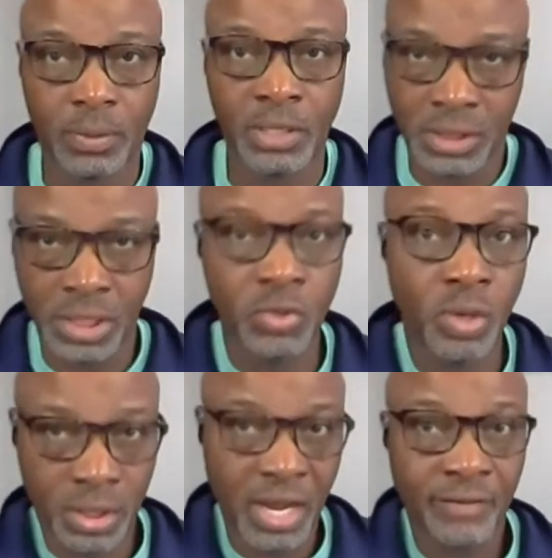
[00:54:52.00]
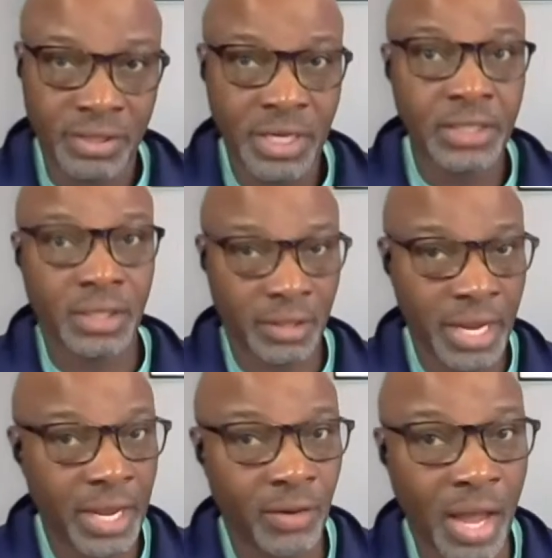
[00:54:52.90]
continue a conversation and,
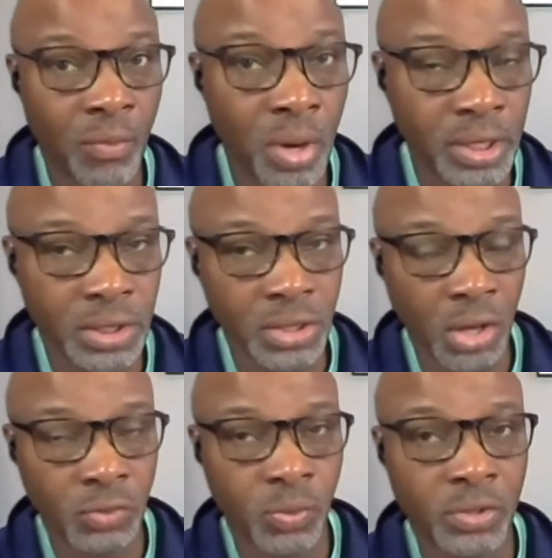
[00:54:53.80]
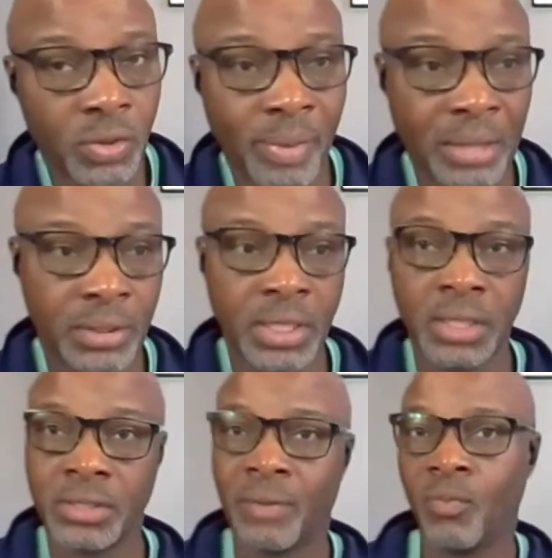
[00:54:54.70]
hey, I wanted to talk with you about
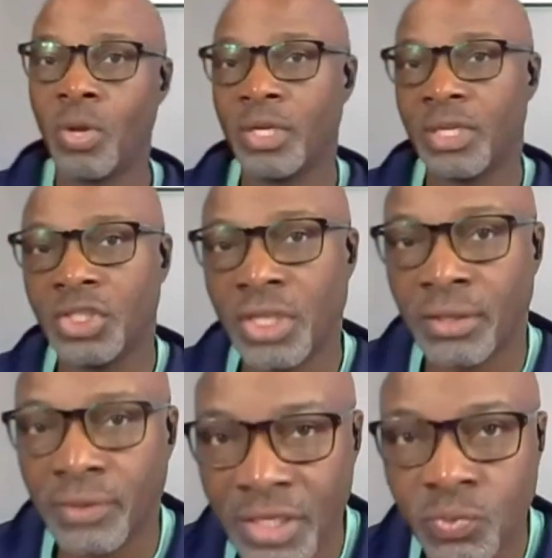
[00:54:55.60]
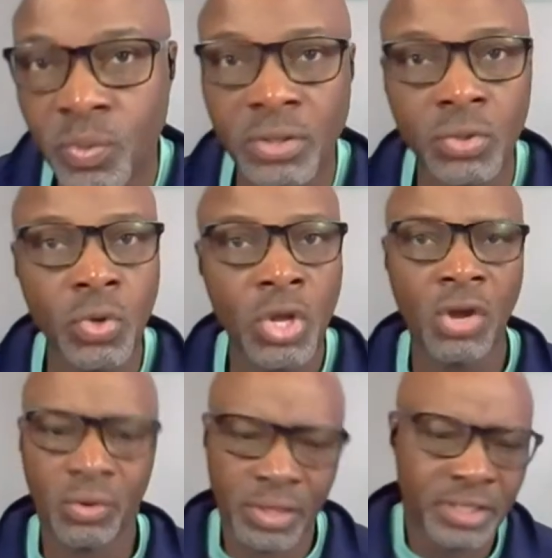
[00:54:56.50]
this. And I wanted to share this with you,
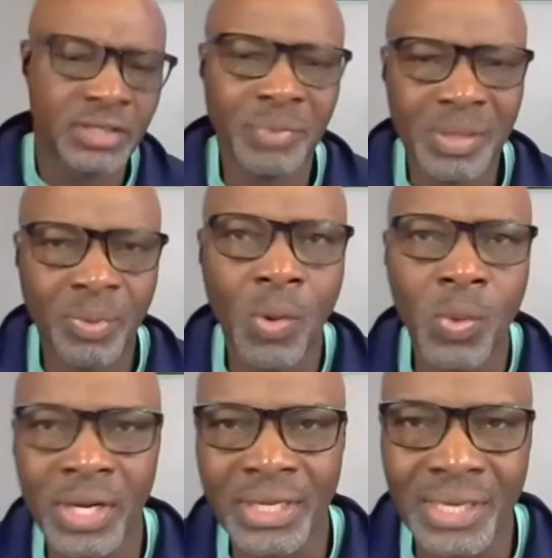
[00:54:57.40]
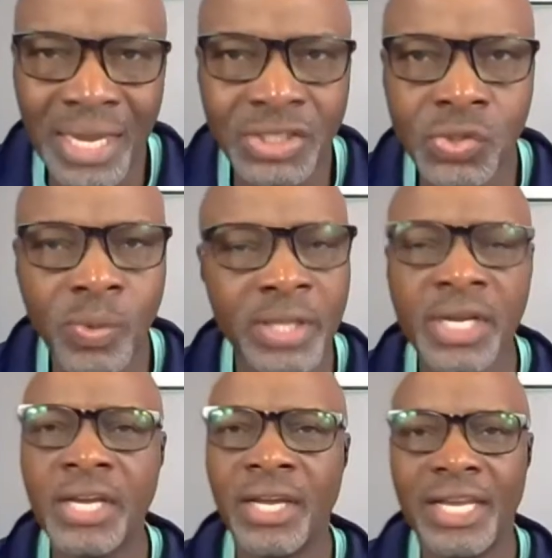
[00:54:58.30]
or there's some people I want to connect you
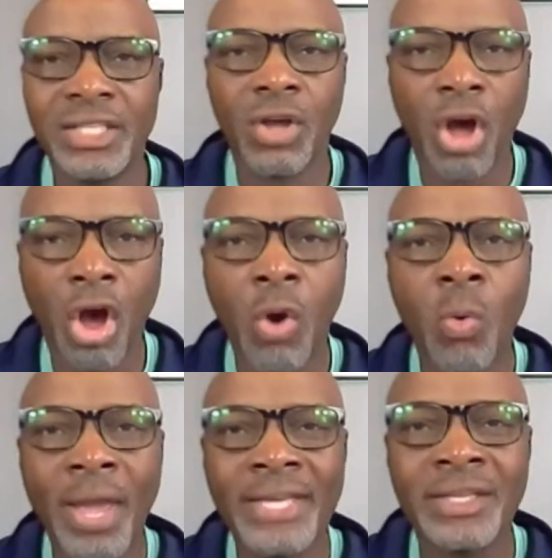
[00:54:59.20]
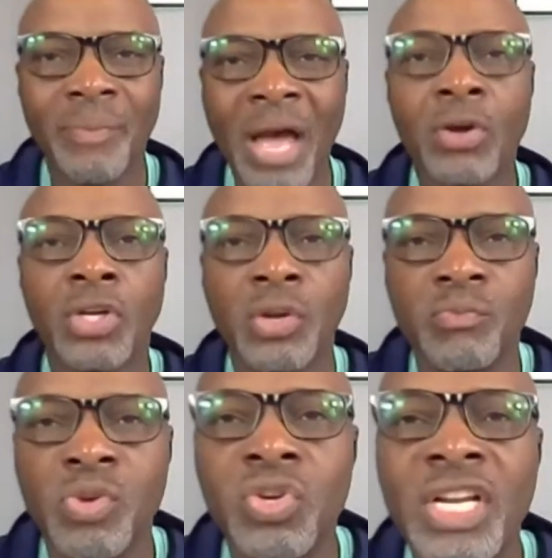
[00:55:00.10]
with. It's always about
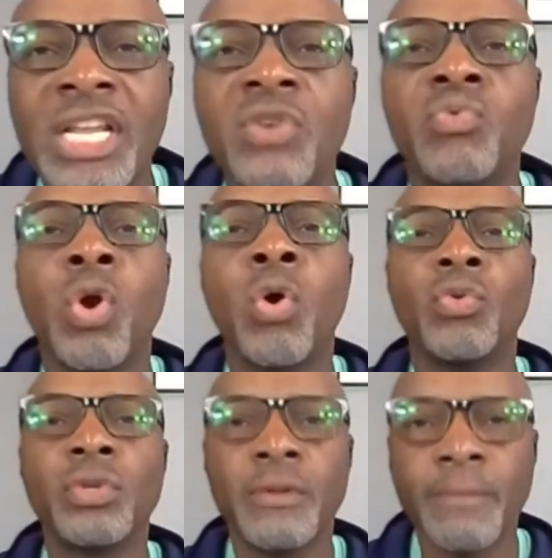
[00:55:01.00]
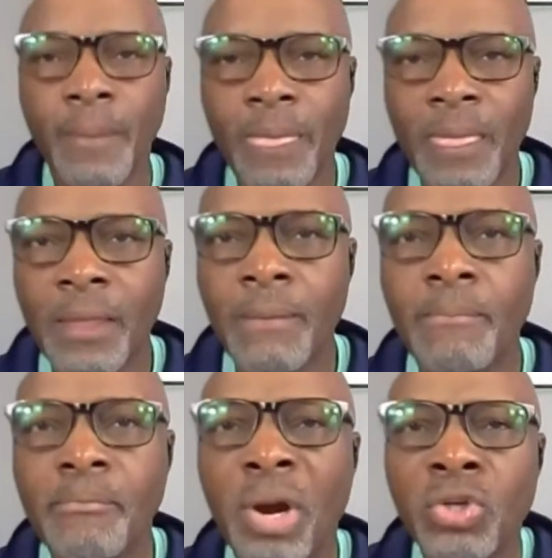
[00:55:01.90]
community growth,
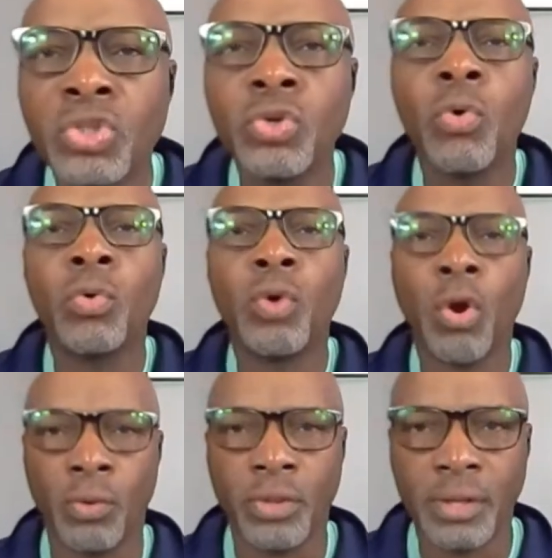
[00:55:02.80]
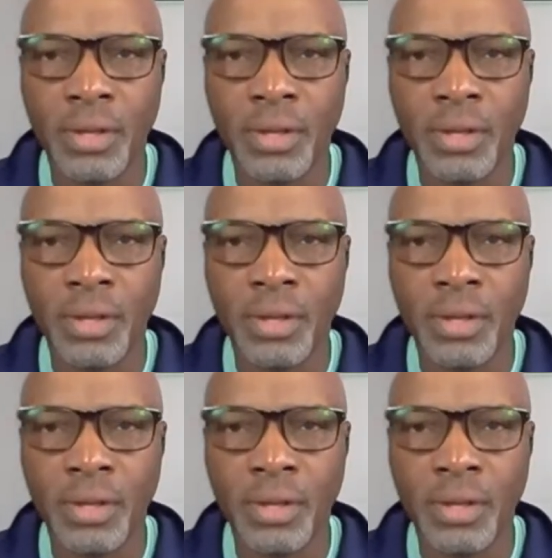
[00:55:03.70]
personal growth.